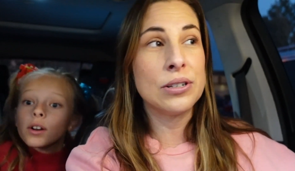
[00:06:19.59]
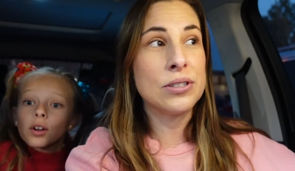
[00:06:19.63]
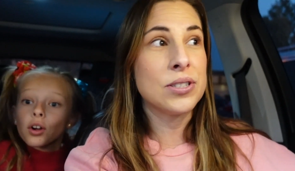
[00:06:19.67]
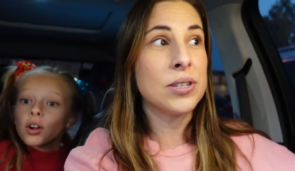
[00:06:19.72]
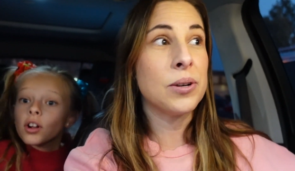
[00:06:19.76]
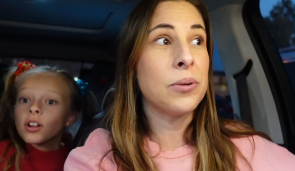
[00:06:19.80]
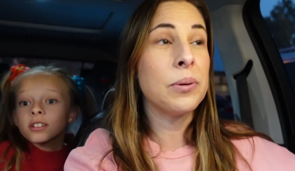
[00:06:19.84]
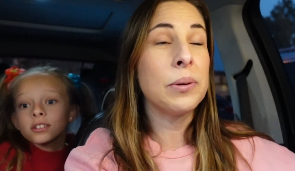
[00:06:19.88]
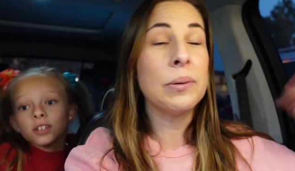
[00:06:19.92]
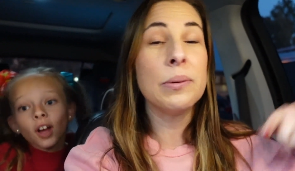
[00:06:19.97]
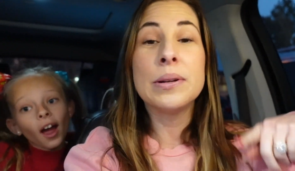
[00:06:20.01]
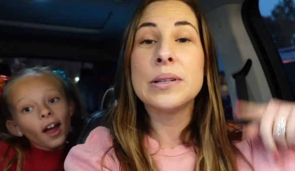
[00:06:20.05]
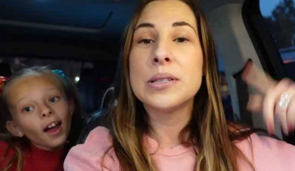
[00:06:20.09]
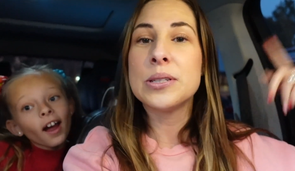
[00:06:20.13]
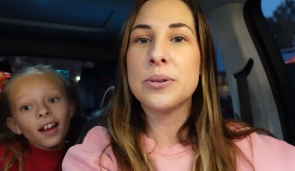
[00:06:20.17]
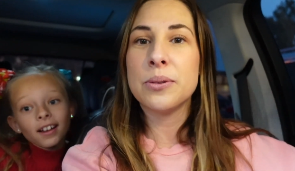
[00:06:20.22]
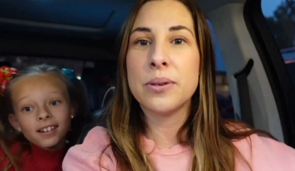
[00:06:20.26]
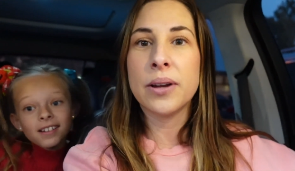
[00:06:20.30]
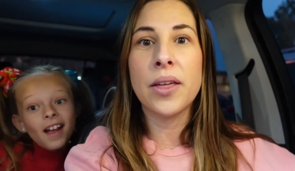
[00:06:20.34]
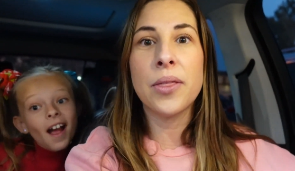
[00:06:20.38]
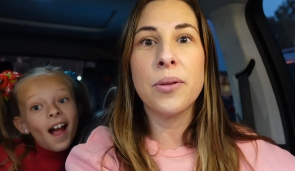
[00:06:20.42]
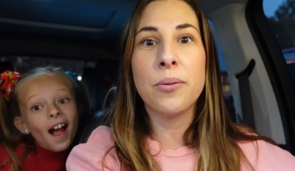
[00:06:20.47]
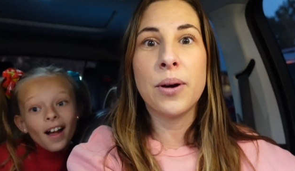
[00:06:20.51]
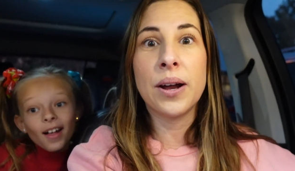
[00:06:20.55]
Speaker 1: So we went to
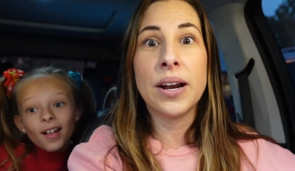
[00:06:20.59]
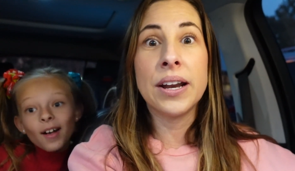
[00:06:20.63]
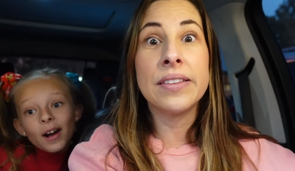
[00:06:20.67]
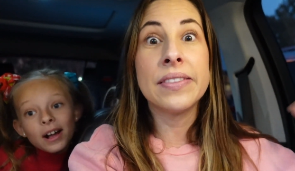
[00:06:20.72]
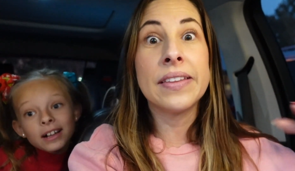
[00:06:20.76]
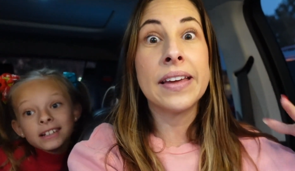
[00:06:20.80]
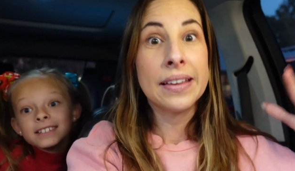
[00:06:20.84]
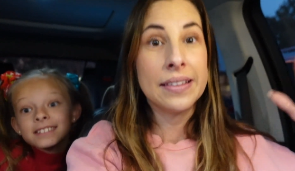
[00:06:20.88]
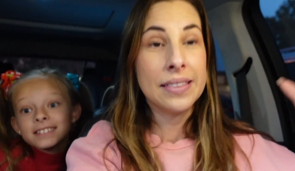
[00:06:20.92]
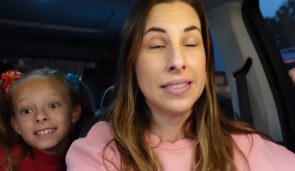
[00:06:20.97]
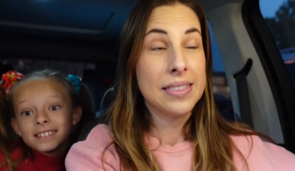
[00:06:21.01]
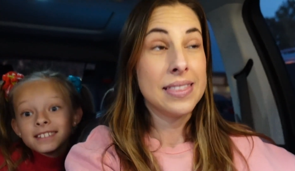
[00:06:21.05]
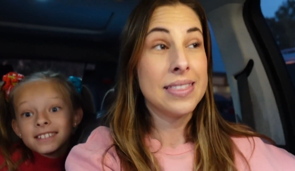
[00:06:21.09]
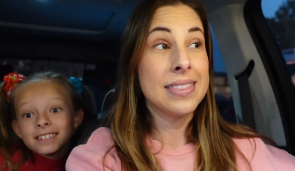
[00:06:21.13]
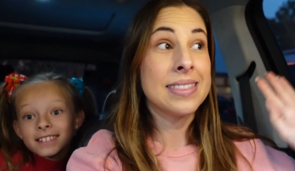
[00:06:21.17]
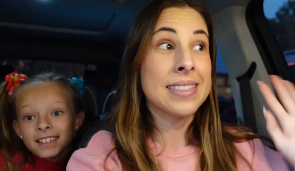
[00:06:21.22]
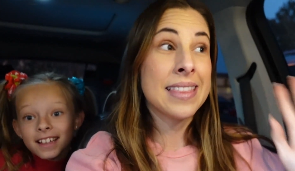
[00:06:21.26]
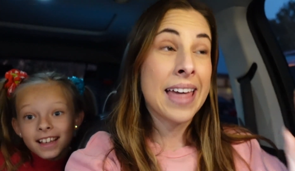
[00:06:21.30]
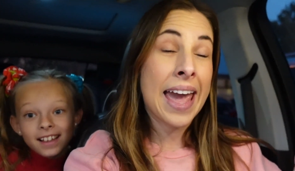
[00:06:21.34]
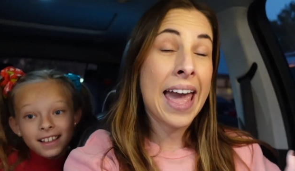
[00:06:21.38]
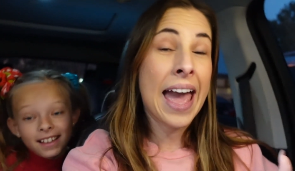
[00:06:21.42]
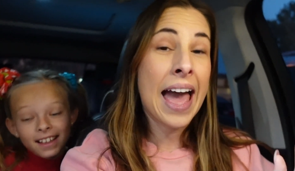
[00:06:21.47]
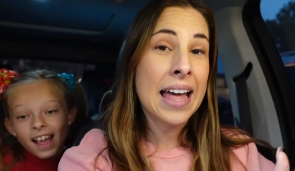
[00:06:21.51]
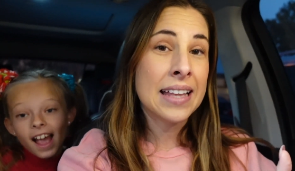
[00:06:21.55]
another one and
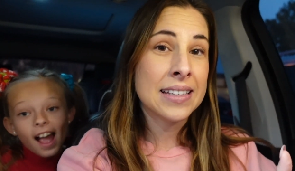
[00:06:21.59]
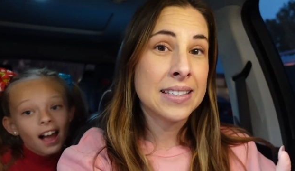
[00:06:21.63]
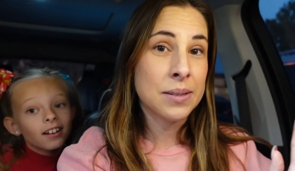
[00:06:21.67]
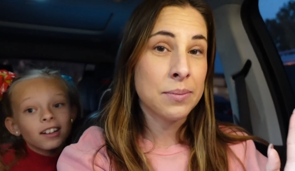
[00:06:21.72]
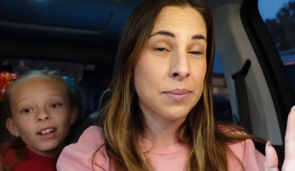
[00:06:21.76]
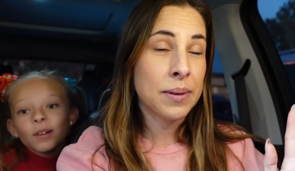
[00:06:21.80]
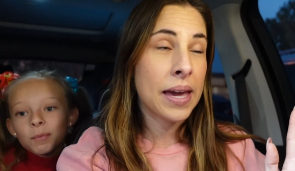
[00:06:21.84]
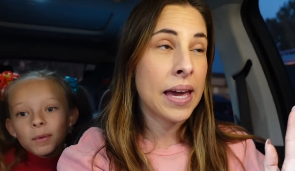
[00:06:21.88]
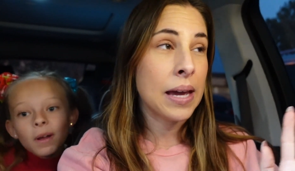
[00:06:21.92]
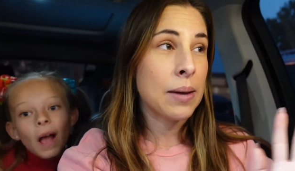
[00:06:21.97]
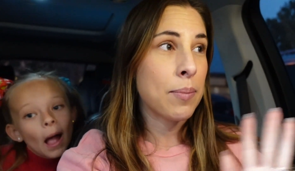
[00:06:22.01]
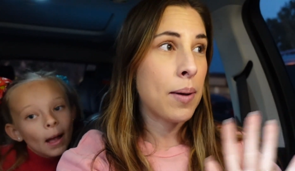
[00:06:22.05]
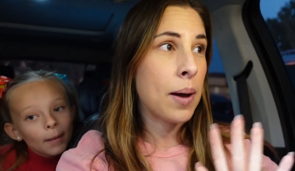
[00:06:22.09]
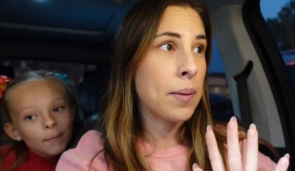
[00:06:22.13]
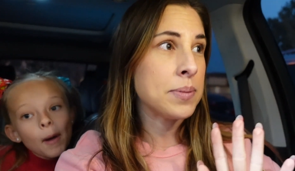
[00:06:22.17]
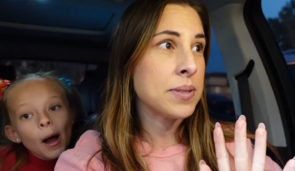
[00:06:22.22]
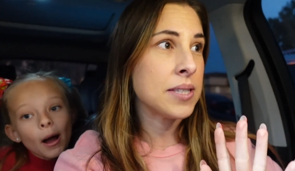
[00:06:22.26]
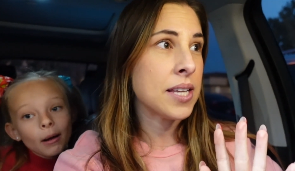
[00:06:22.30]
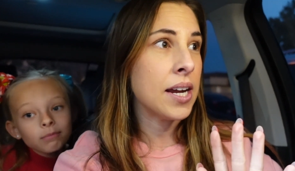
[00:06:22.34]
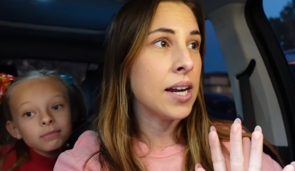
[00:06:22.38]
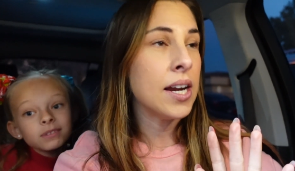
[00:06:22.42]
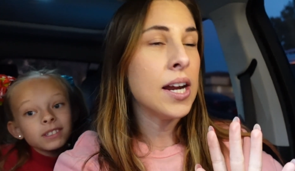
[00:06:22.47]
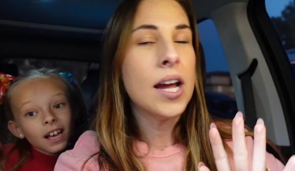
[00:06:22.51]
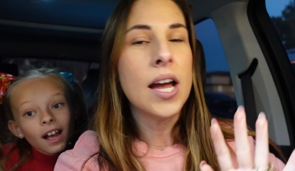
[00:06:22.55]
they had some cake pops
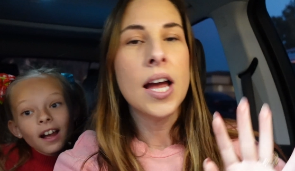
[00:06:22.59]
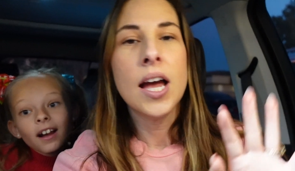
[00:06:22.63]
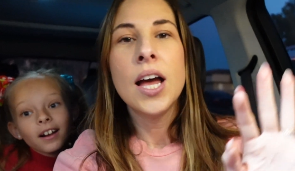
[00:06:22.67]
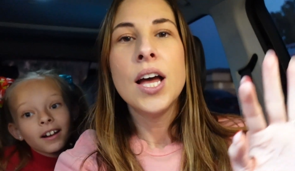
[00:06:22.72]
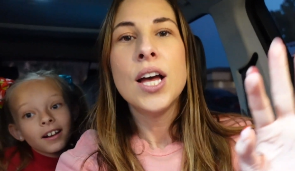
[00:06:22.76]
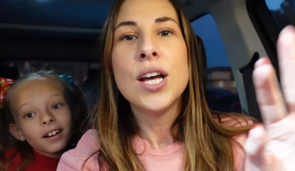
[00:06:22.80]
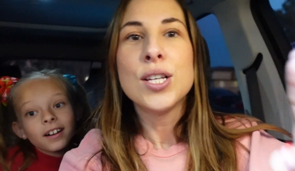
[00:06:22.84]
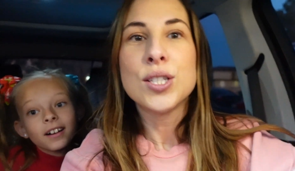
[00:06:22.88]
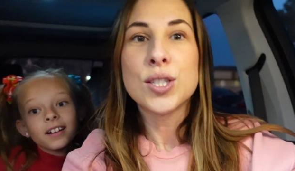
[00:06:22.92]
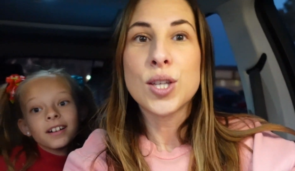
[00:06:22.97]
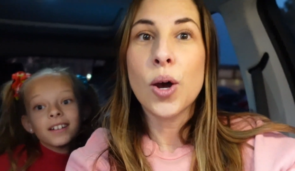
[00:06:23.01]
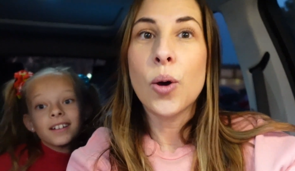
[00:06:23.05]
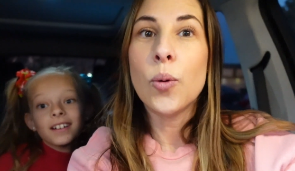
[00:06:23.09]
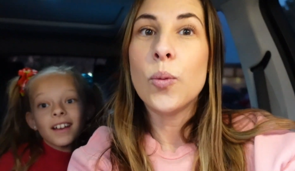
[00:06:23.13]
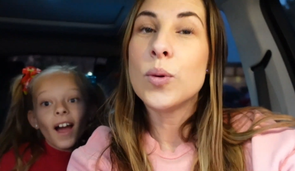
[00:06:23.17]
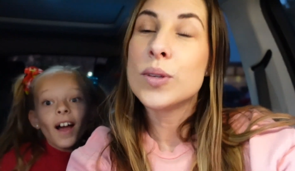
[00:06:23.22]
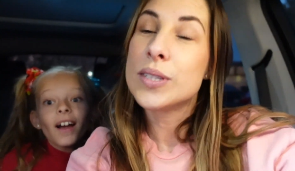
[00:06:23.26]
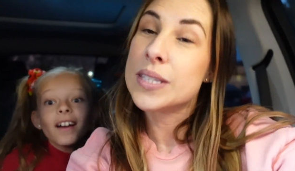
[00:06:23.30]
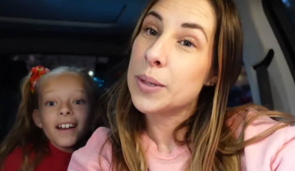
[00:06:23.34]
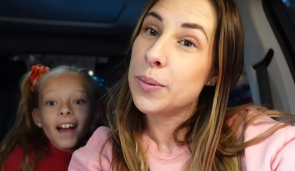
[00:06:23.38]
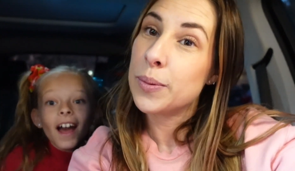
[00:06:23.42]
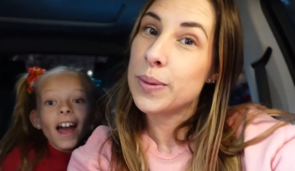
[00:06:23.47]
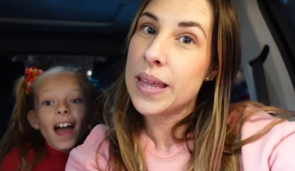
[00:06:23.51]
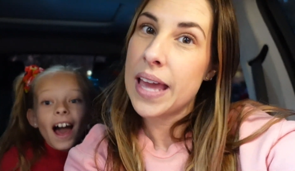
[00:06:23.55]
there. So we'll
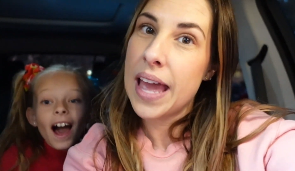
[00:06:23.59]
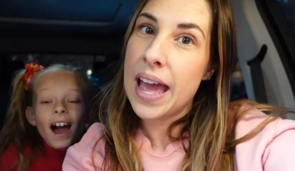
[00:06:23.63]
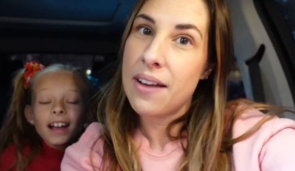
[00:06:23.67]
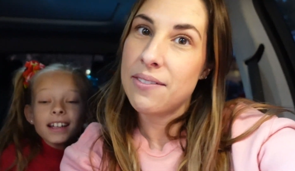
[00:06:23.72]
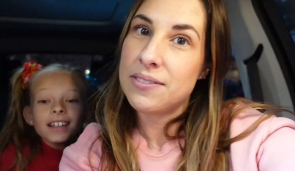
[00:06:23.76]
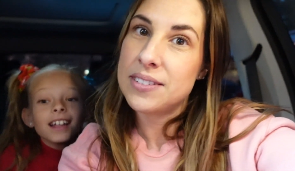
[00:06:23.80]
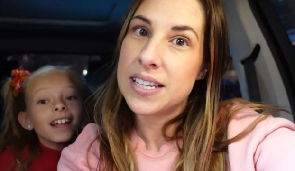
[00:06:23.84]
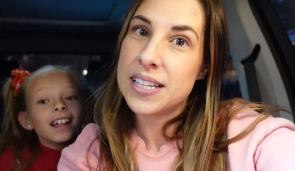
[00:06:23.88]
see what they have